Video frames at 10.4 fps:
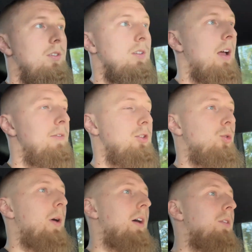Level
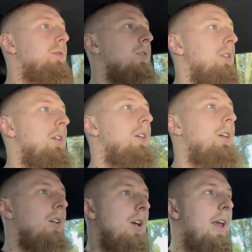12,
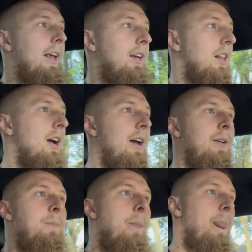
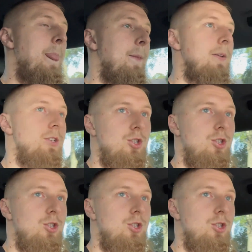incline,